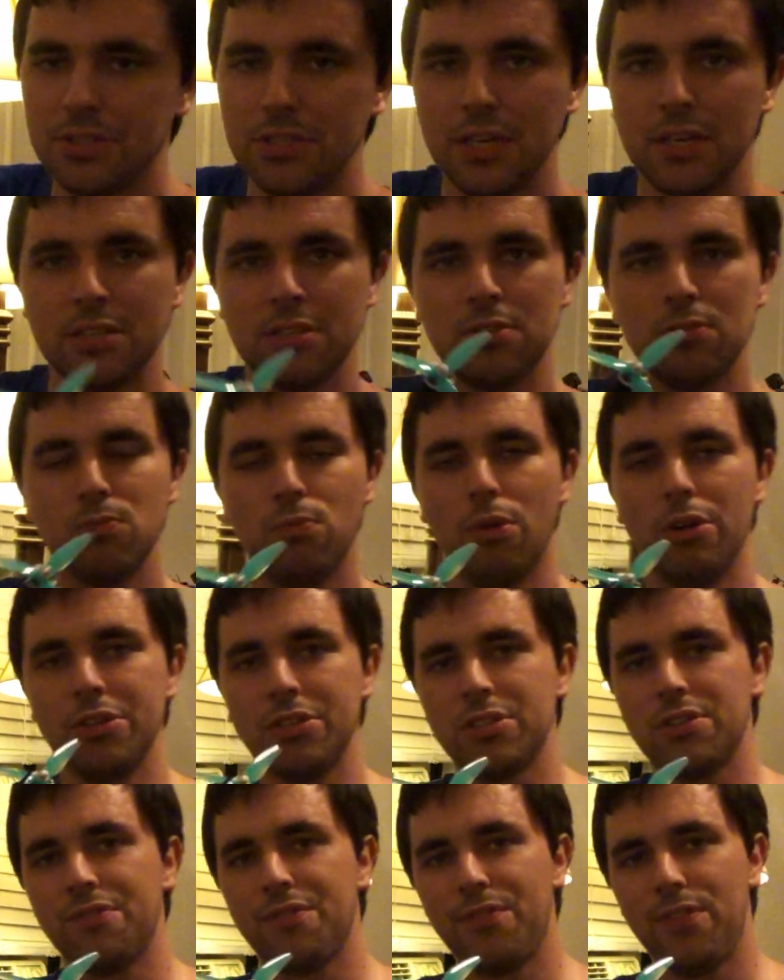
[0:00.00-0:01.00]
This
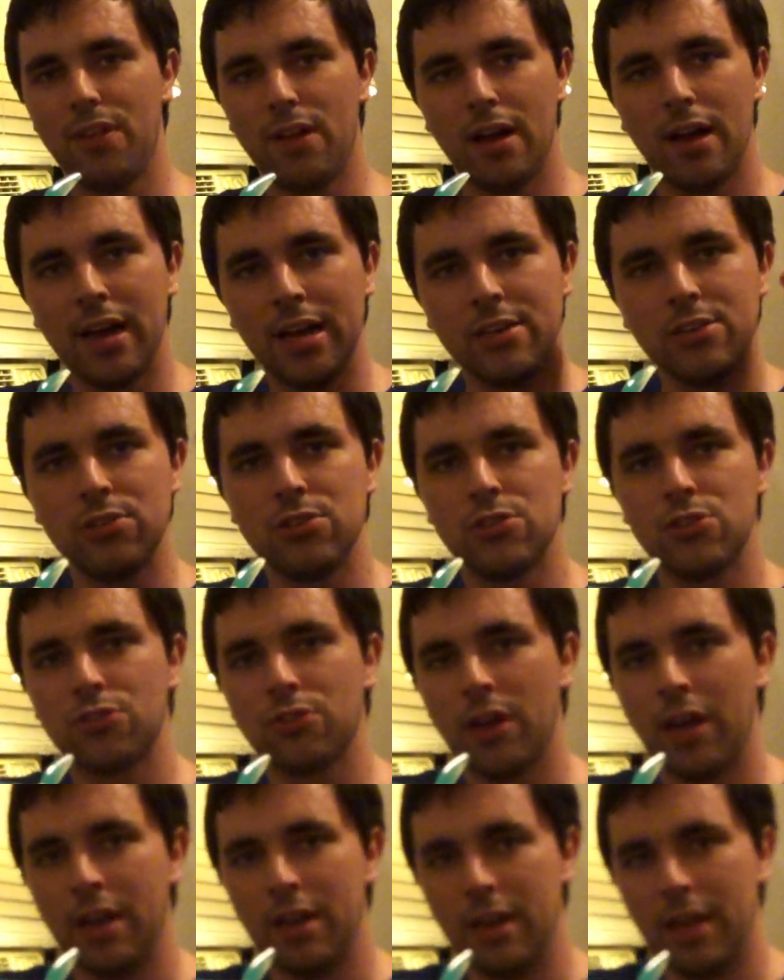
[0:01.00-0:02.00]
wants to fly
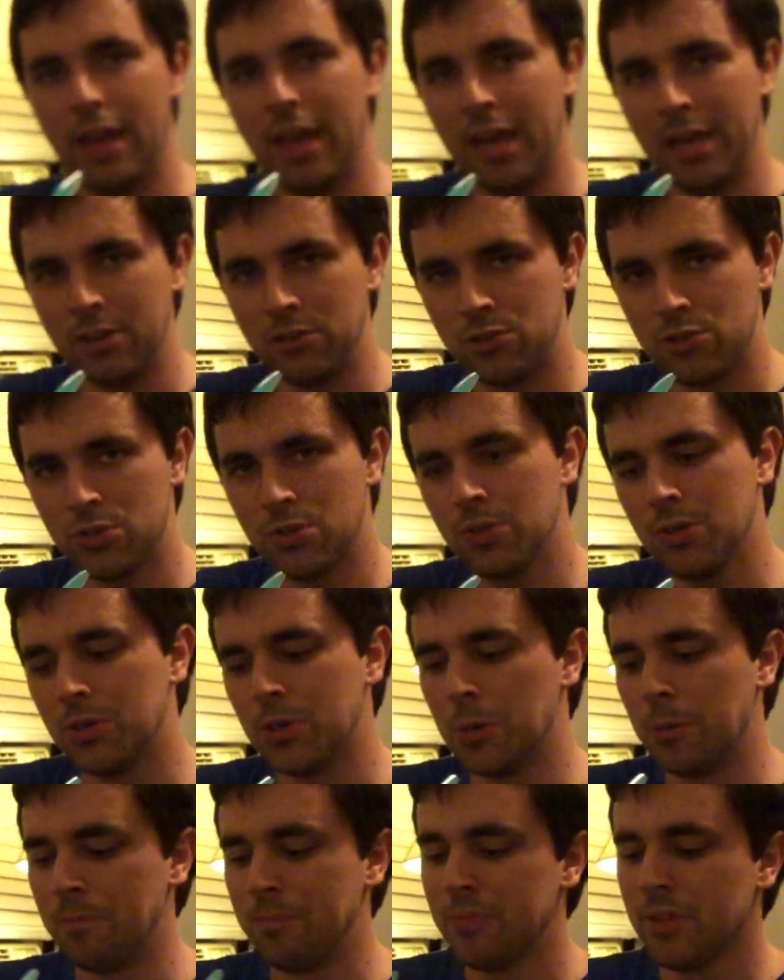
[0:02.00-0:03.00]
straight and
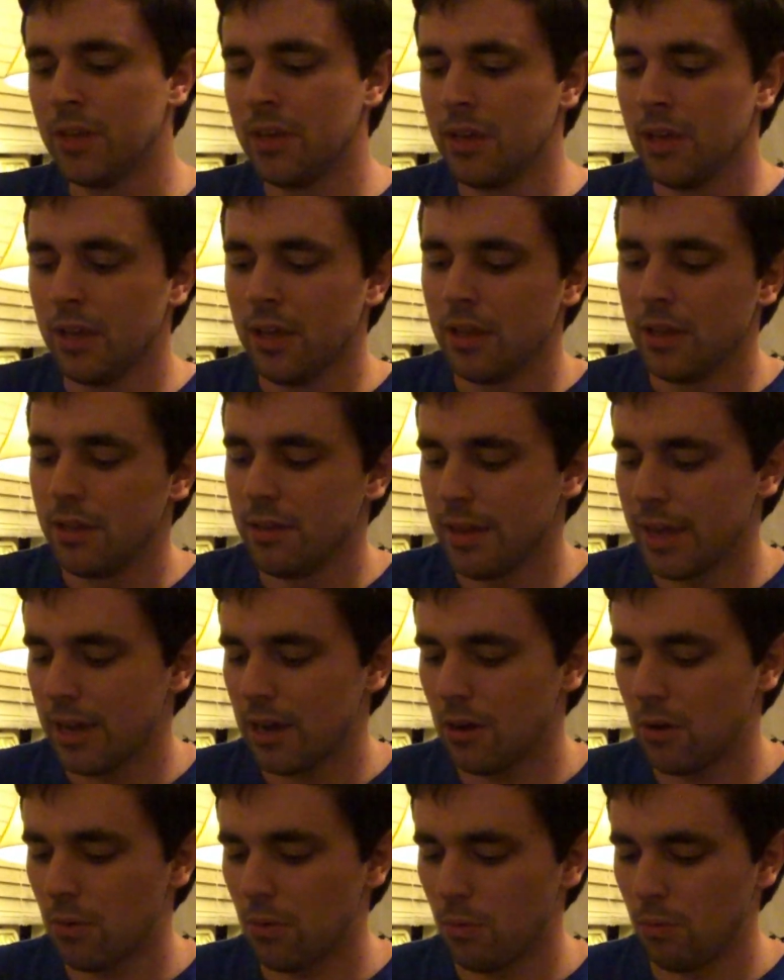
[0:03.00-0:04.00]
true.
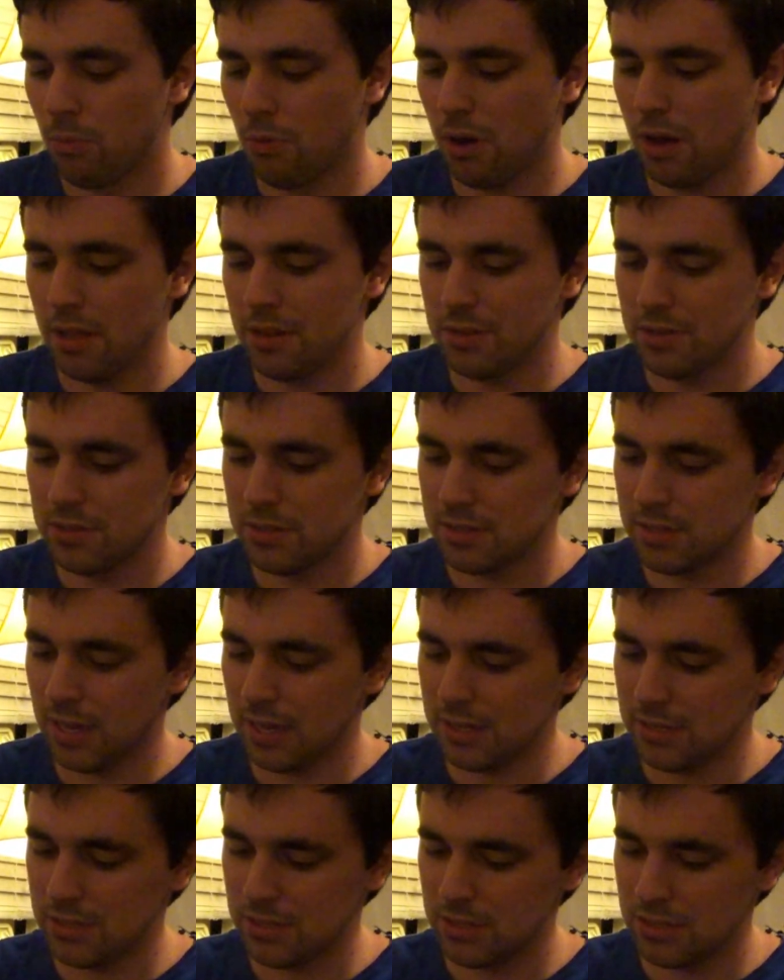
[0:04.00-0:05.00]
Now, what
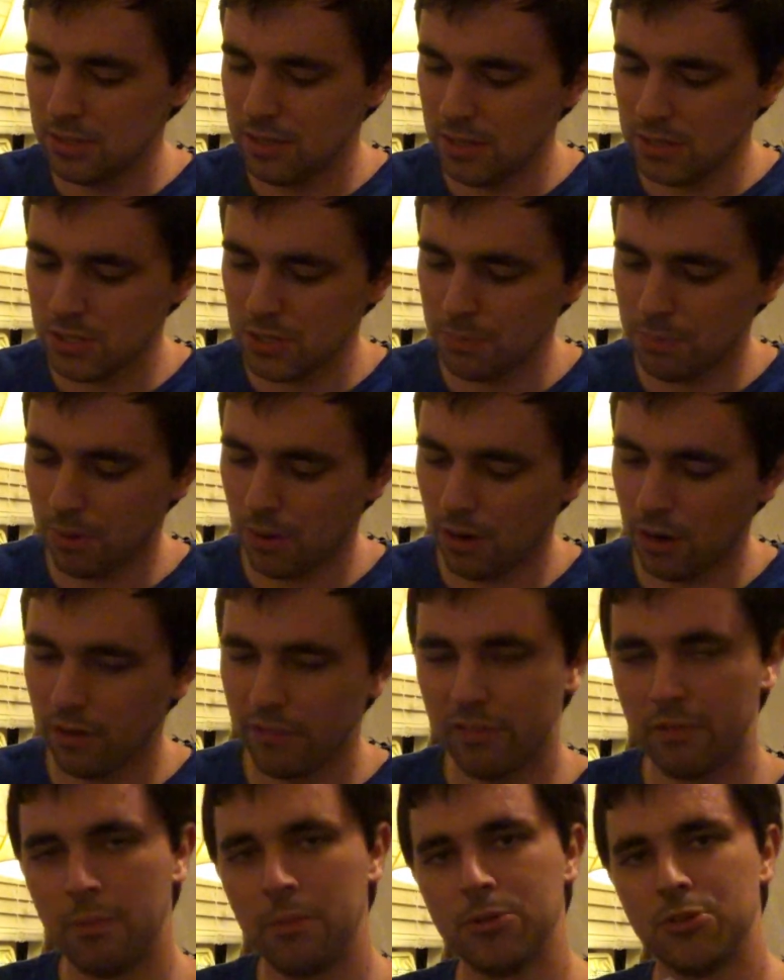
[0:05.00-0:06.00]
sets this
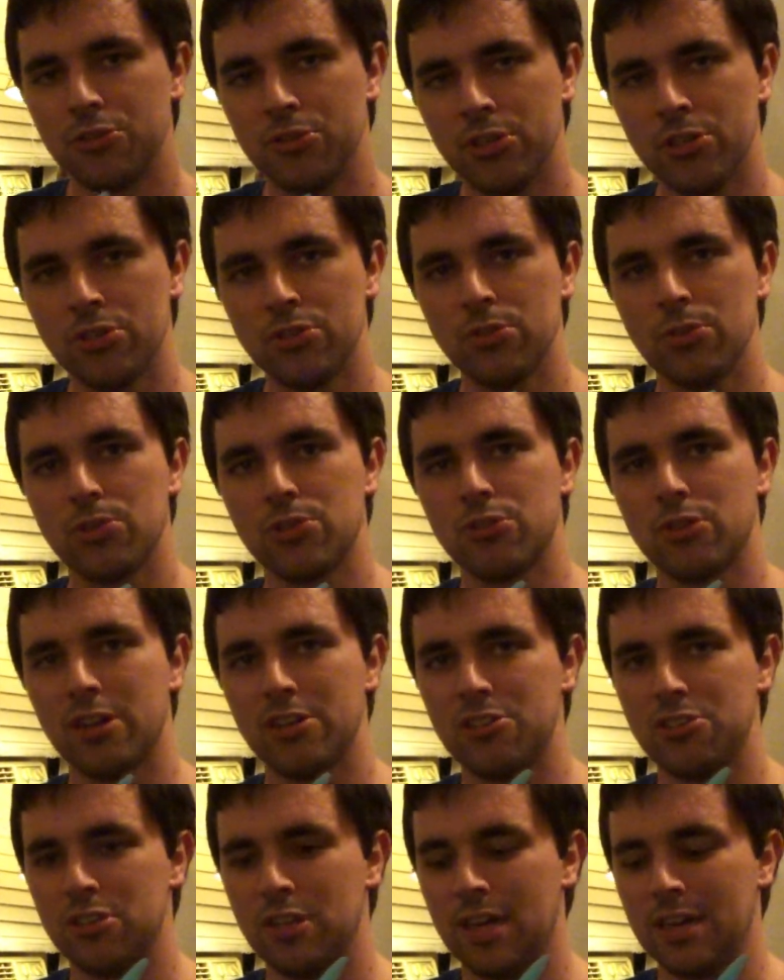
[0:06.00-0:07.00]
apart from a traditional
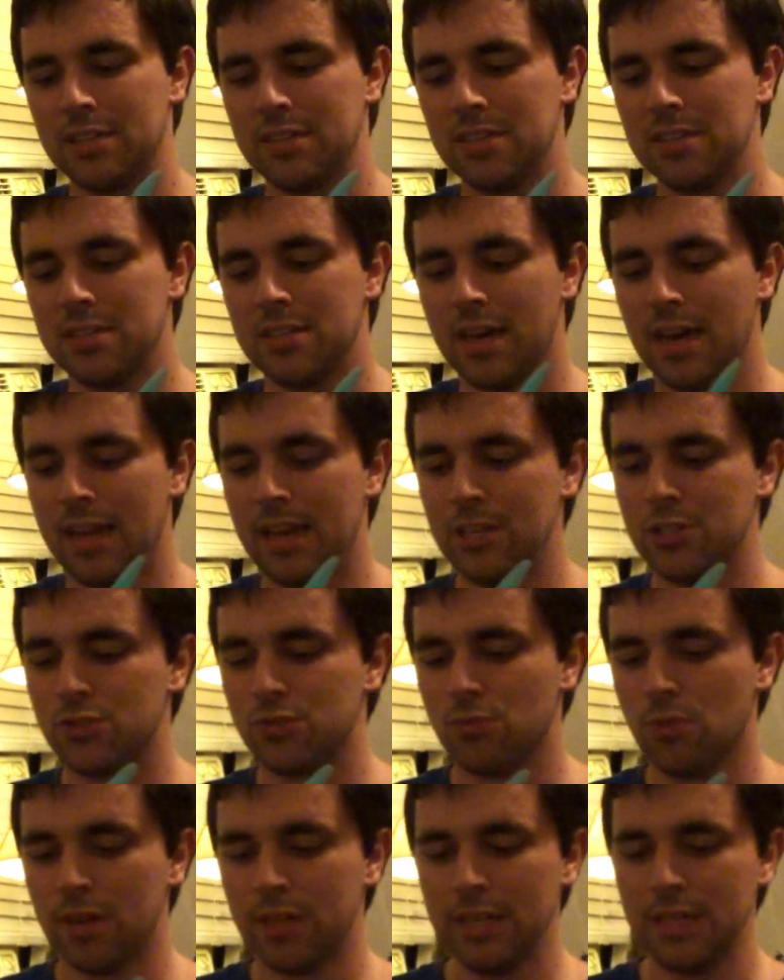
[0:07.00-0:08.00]
stretched X is that
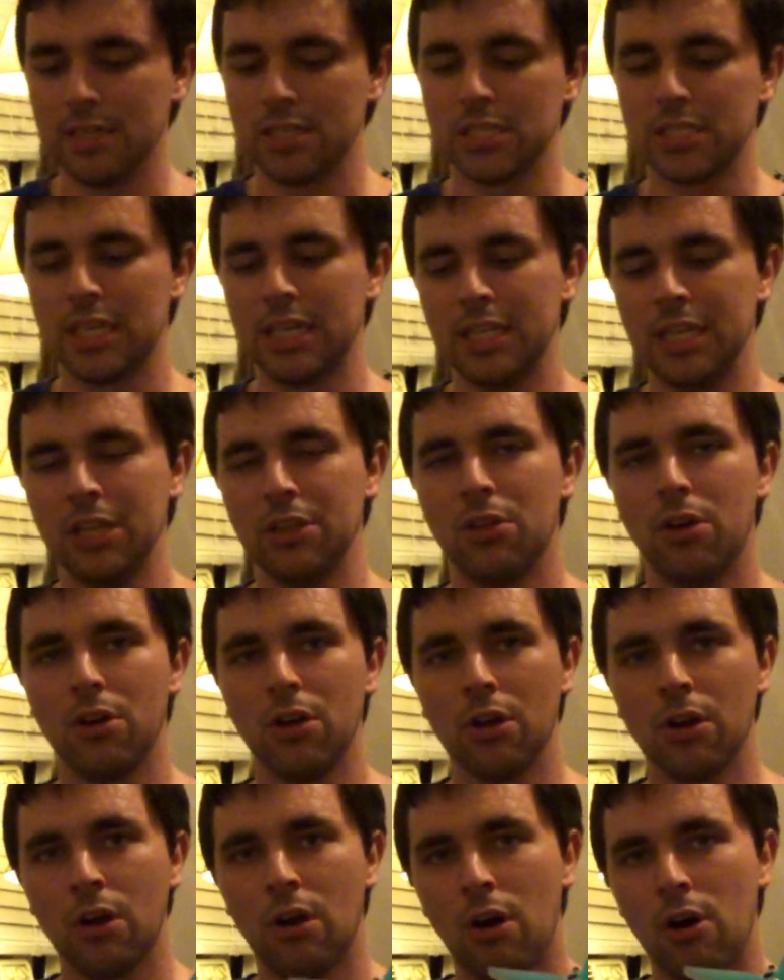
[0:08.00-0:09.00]
it's running slightly
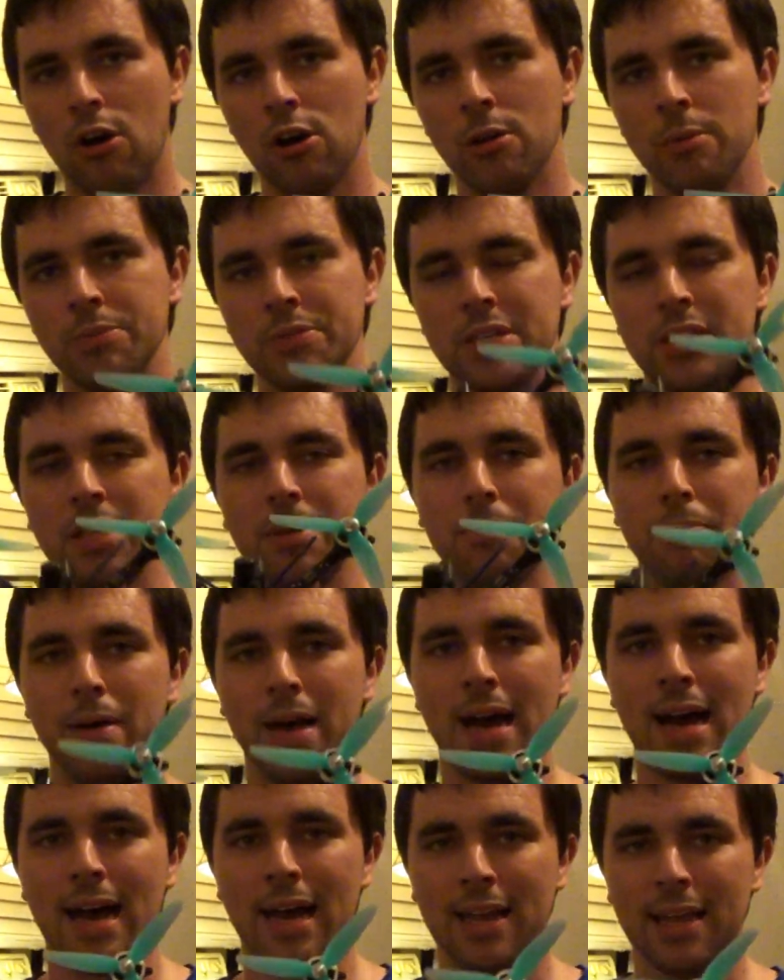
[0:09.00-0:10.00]
longer arms in the
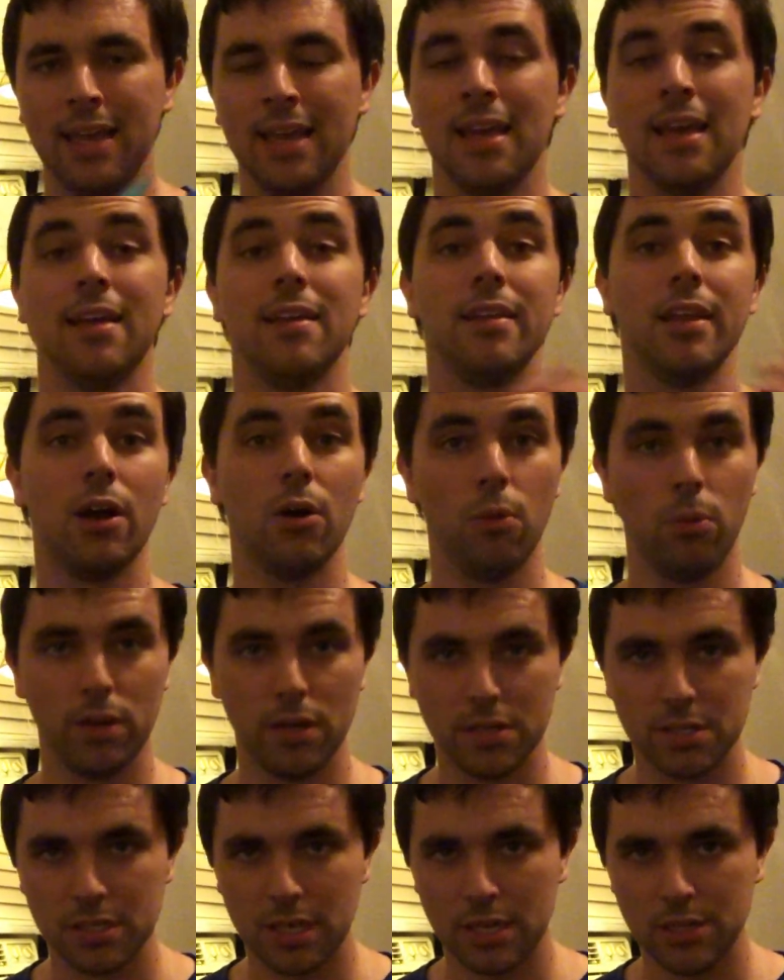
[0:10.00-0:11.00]
back. Now, what
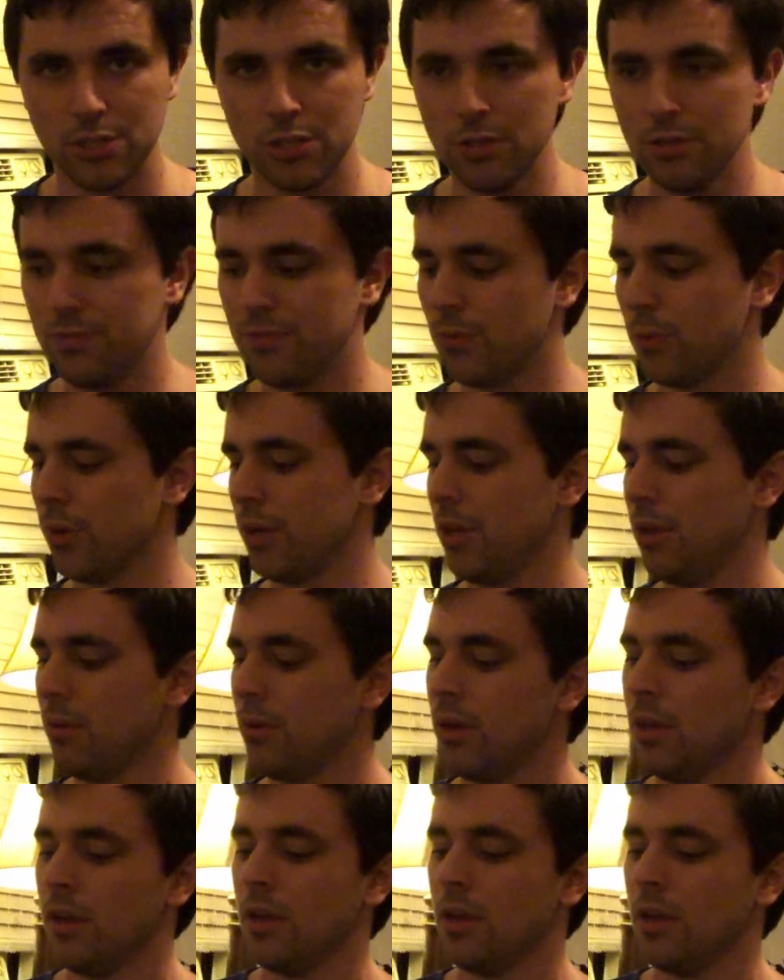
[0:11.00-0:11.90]
does that do for you?